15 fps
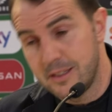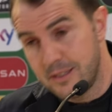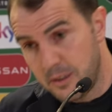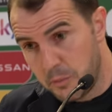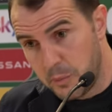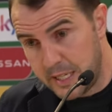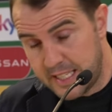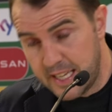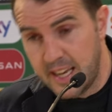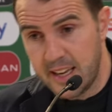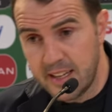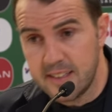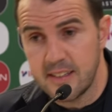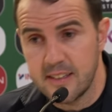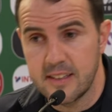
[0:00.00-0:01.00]
We
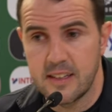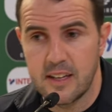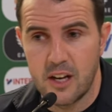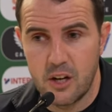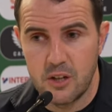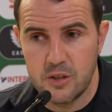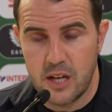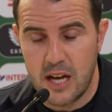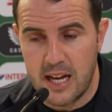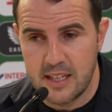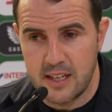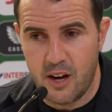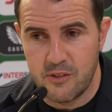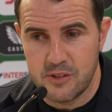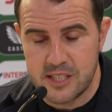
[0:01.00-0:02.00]
did.
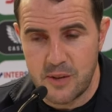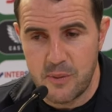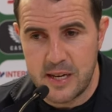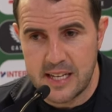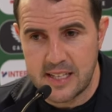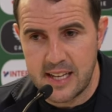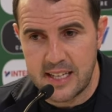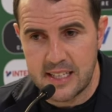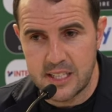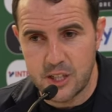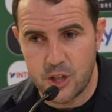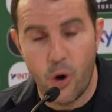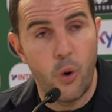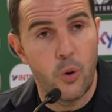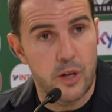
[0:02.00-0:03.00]
And obviously when you think of the
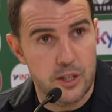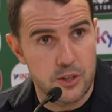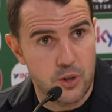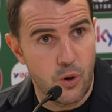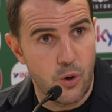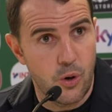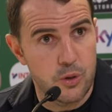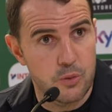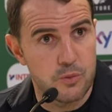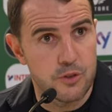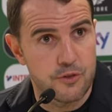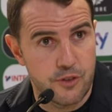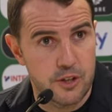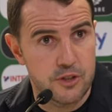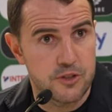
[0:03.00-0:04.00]
goal they scored, it was
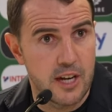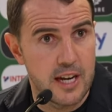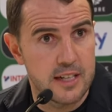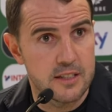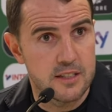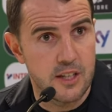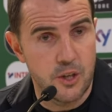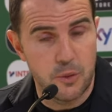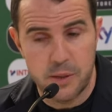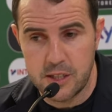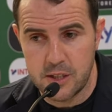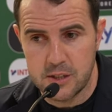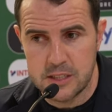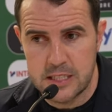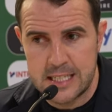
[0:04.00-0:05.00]
frustrating too,
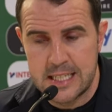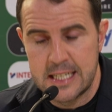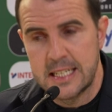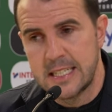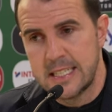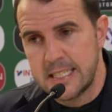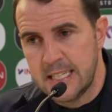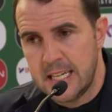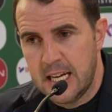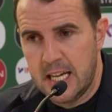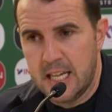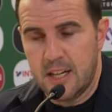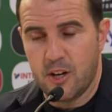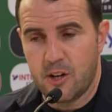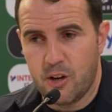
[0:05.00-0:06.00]
because
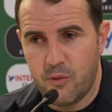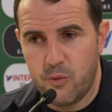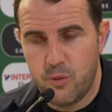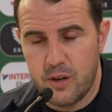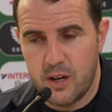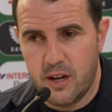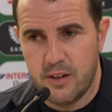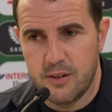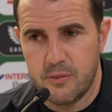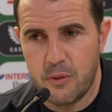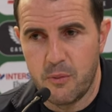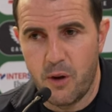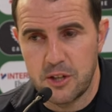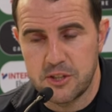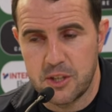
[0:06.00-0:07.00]
look, we
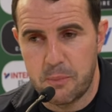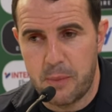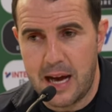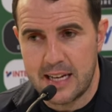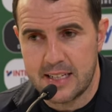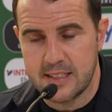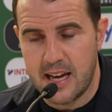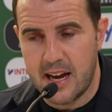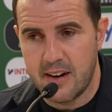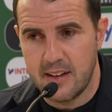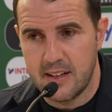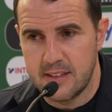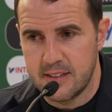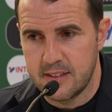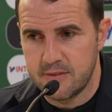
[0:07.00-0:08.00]
watched the back,
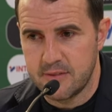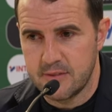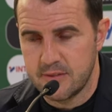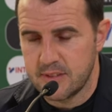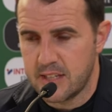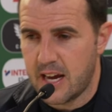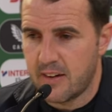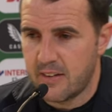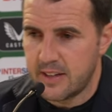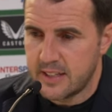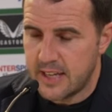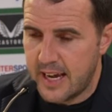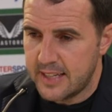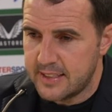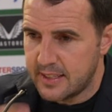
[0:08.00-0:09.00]
Dara and
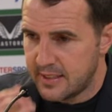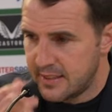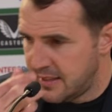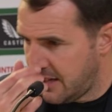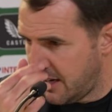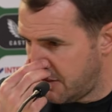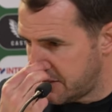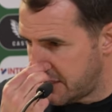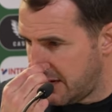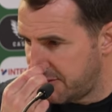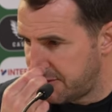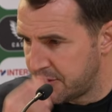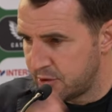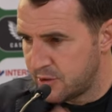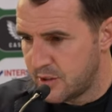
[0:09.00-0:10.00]
Nathan, obviously I
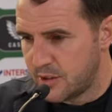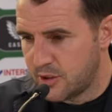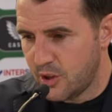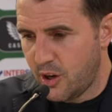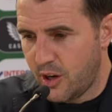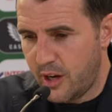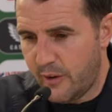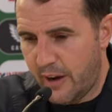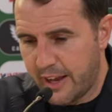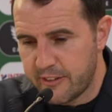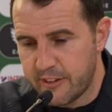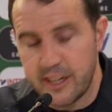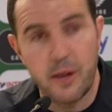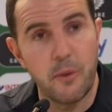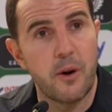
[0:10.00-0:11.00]
saw how
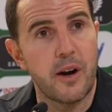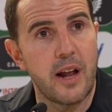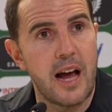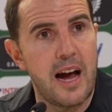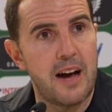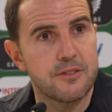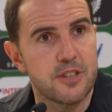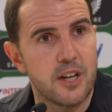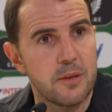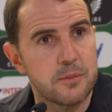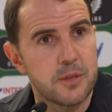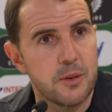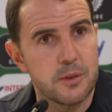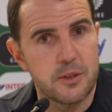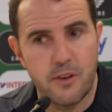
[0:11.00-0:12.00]
angry they were at half time
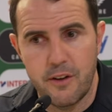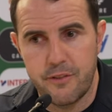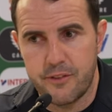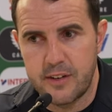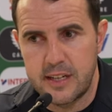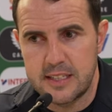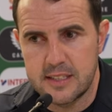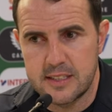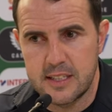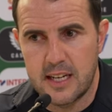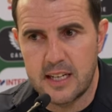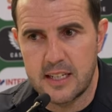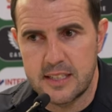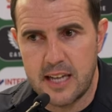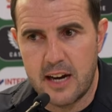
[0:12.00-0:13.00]
too with the referee to say
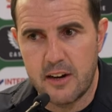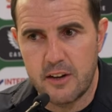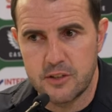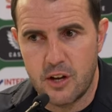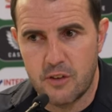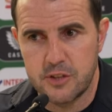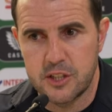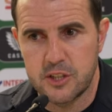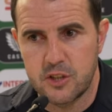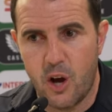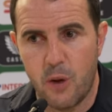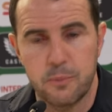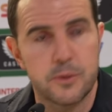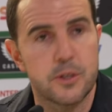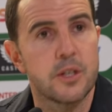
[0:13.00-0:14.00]
that Dara's obviously
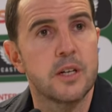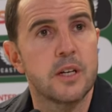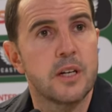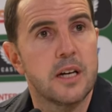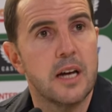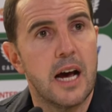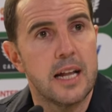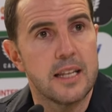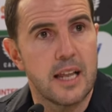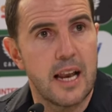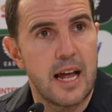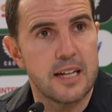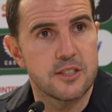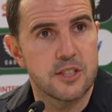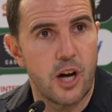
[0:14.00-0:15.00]
stopped and the
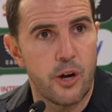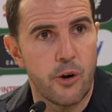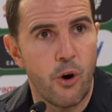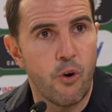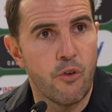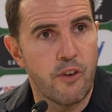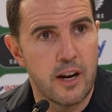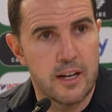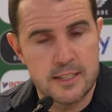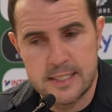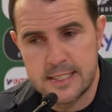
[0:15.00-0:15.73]
lad's gone over.